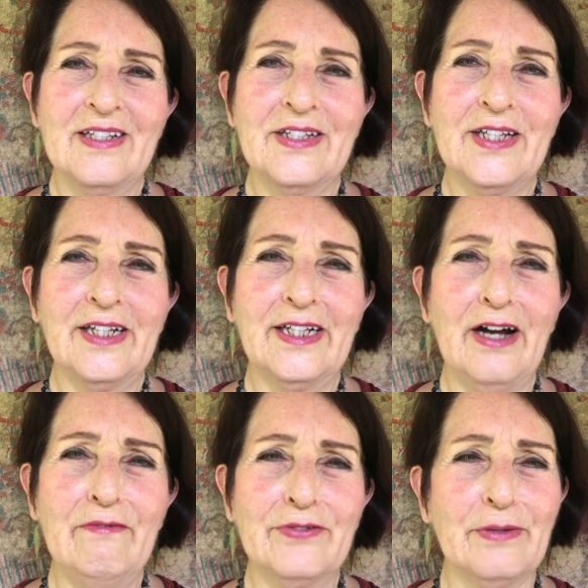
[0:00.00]
Sit
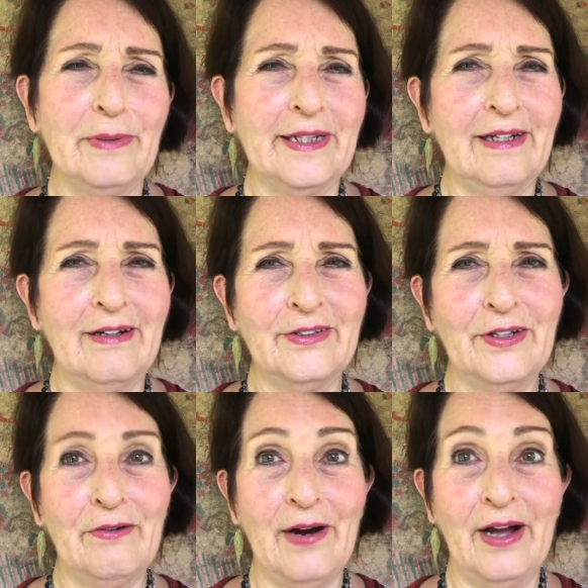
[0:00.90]
comfortably on the
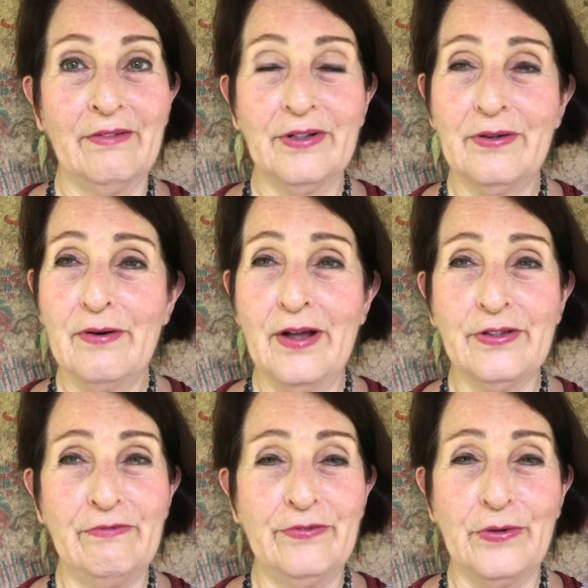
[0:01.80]
ground or on
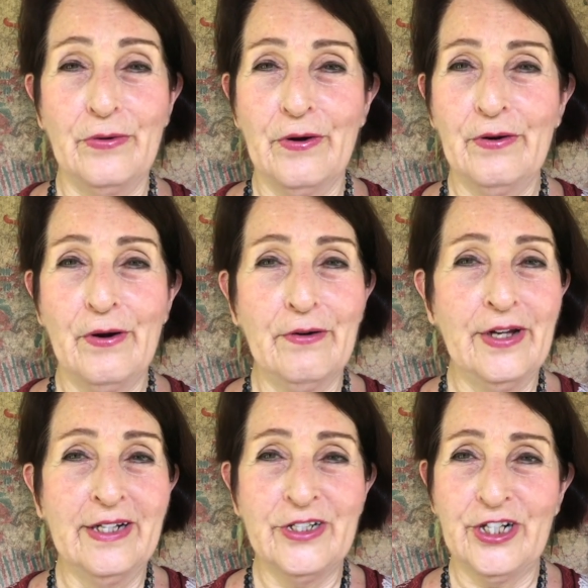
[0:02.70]
the floor or
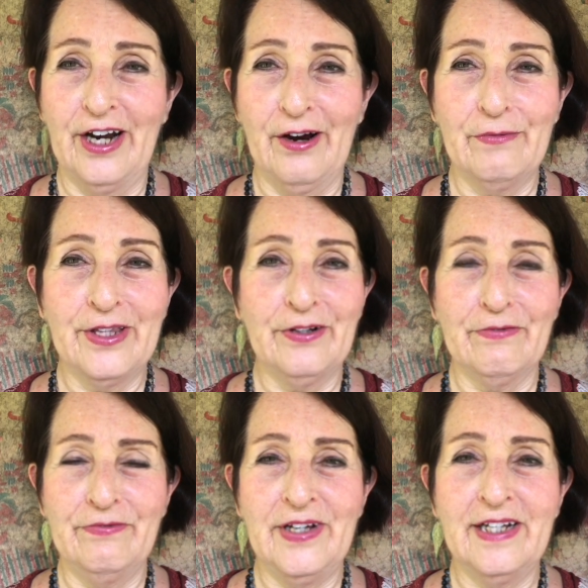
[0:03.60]
in a chair with your
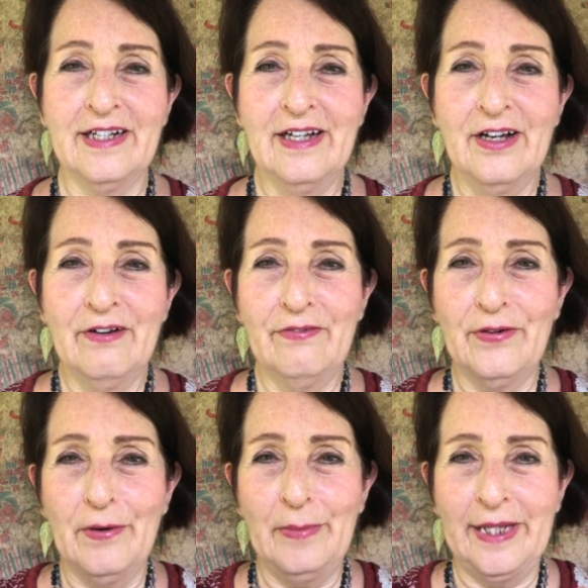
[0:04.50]
feet
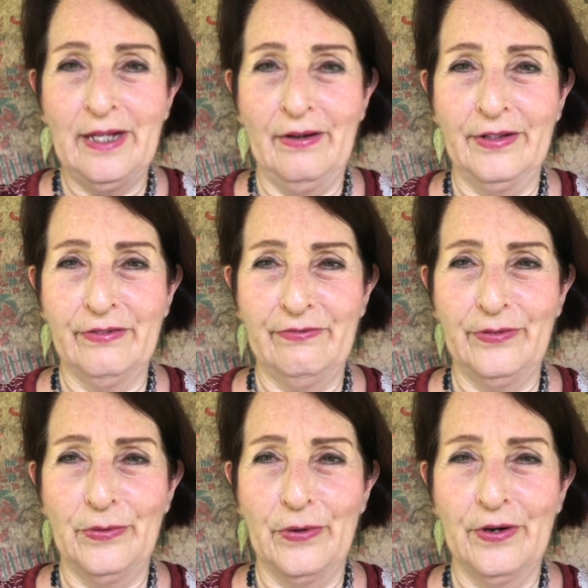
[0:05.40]
firmly on the
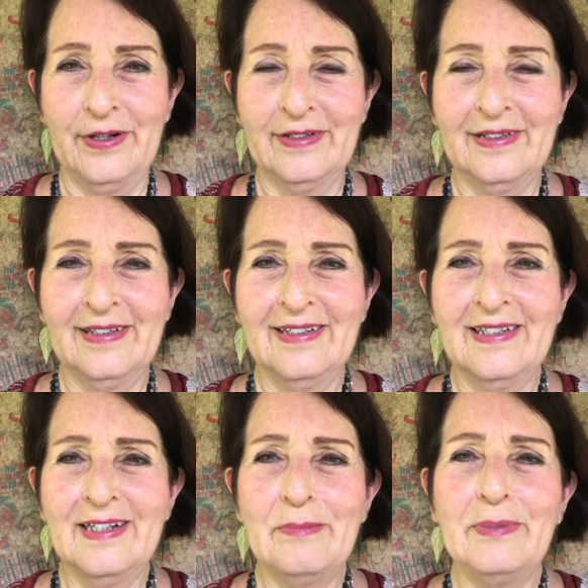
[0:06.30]
floor.
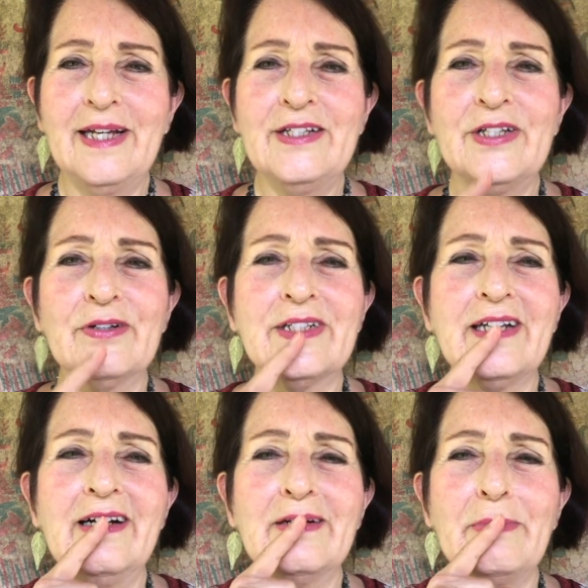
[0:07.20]
Place your
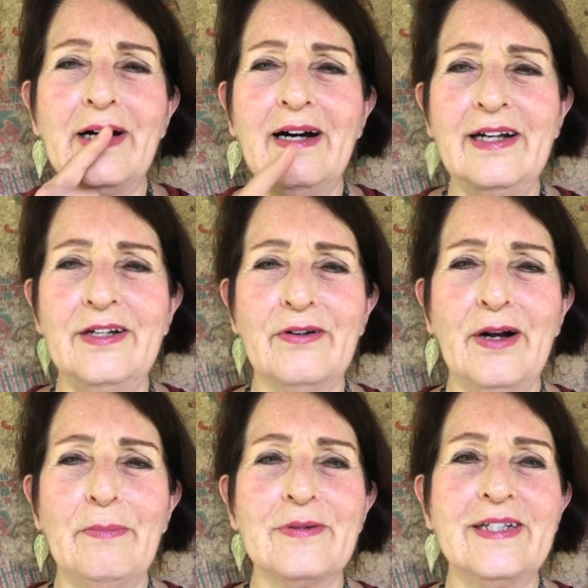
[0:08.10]
tongue behind your
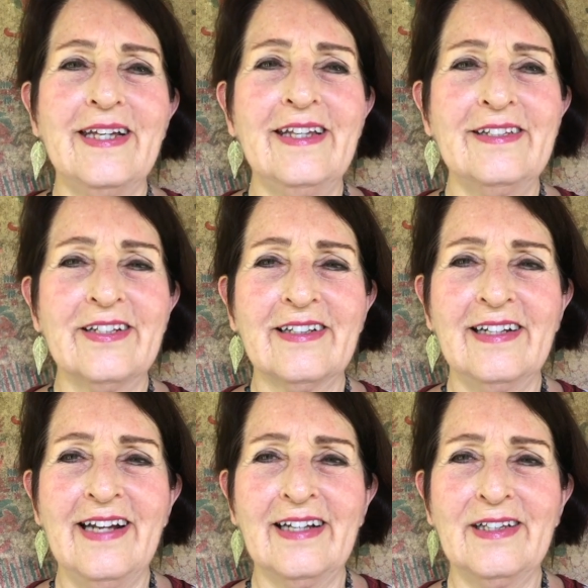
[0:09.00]
upper teeth to
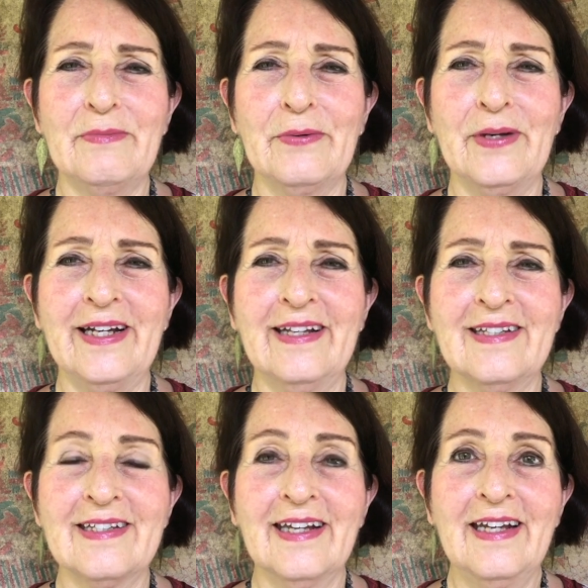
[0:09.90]
connect the
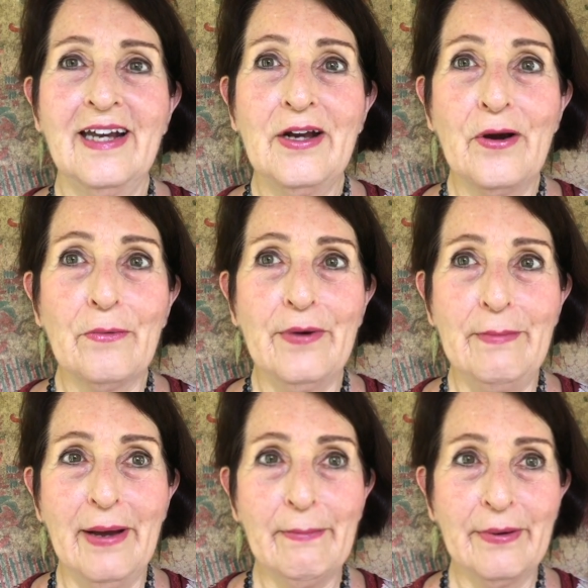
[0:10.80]
meridians.
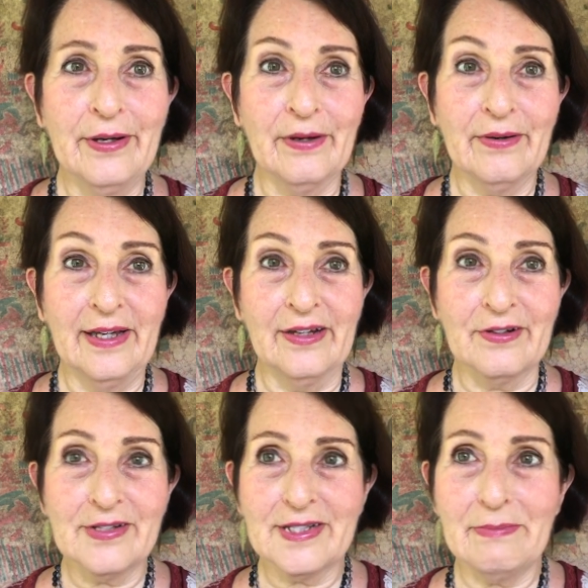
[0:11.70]
Remember your inner
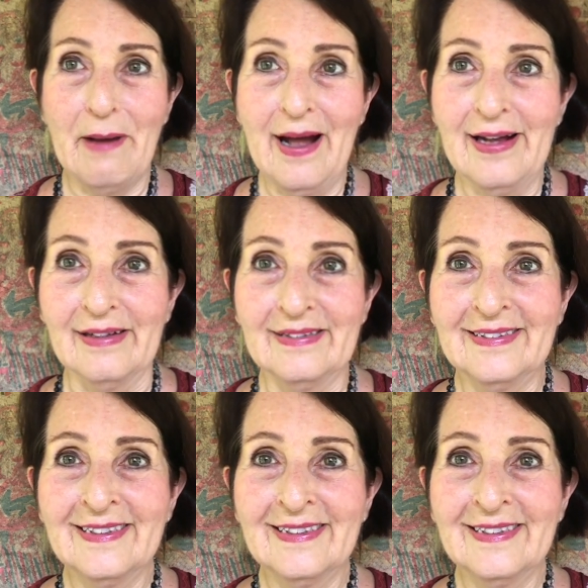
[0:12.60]
smile.